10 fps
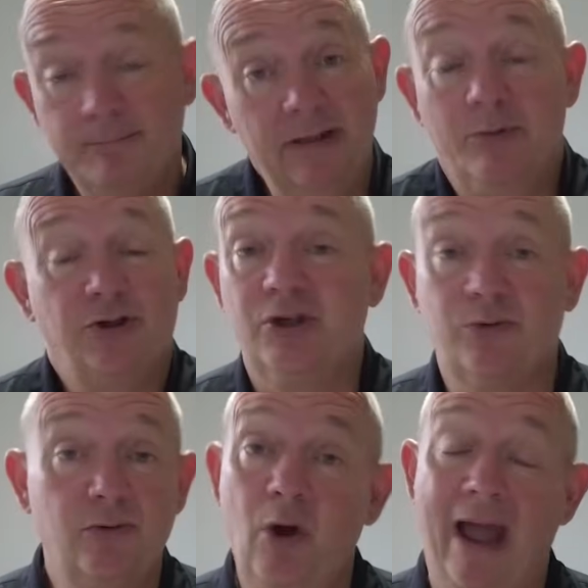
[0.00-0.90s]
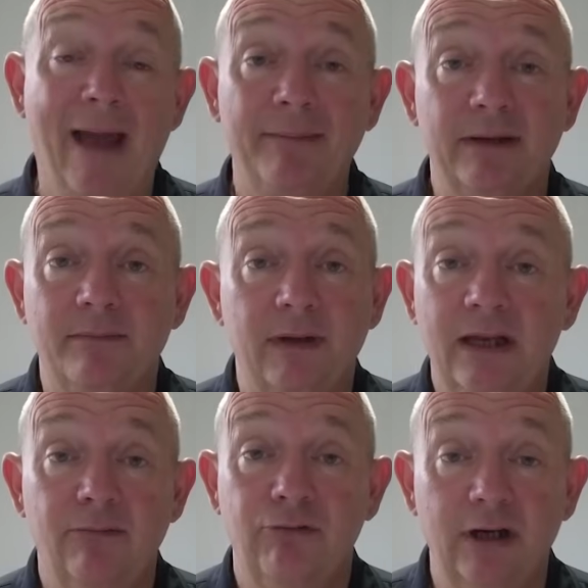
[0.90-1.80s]
But it was just not happening.
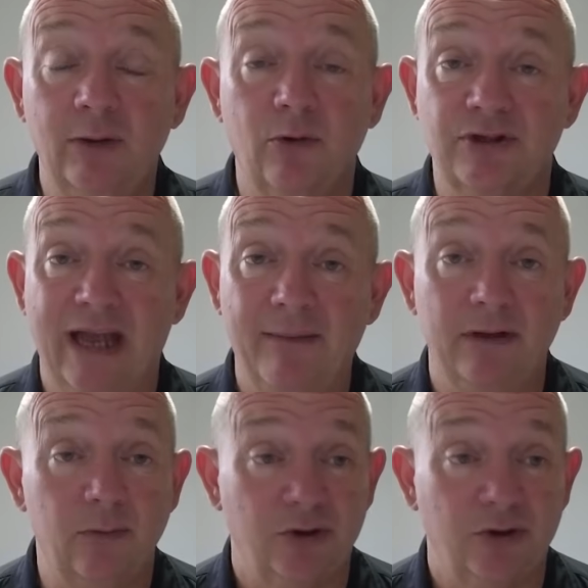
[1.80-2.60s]
It really wasn't happening.